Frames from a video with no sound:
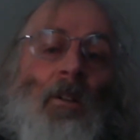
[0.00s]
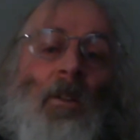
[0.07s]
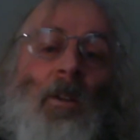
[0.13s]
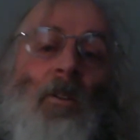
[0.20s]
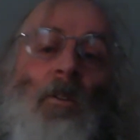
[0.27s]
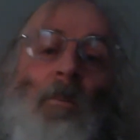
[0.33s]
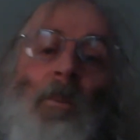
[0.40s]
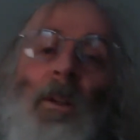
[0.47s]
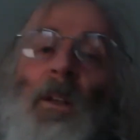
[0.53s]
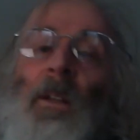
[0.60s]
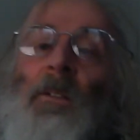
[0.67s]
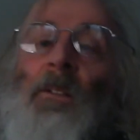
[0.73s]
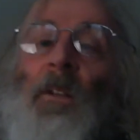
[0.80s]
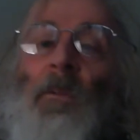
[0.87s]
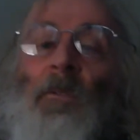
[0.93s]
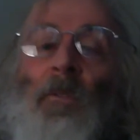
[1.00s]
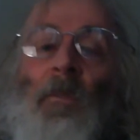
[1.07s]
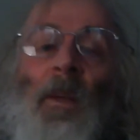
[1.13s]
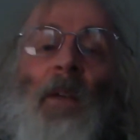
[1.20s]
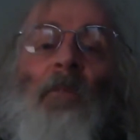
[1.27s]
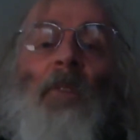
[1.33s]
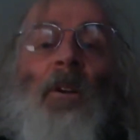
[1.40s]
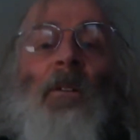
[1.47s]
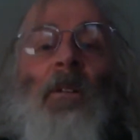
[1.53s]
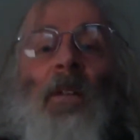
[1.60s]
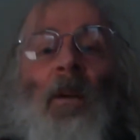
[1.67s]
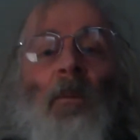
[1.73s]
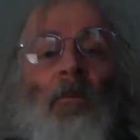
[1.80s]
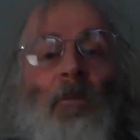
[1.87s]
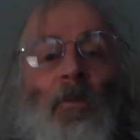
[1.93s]
and I hope some of you may have found it
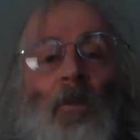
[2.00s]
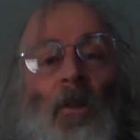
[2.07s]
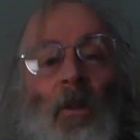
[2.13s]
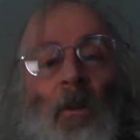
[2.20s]
helpful.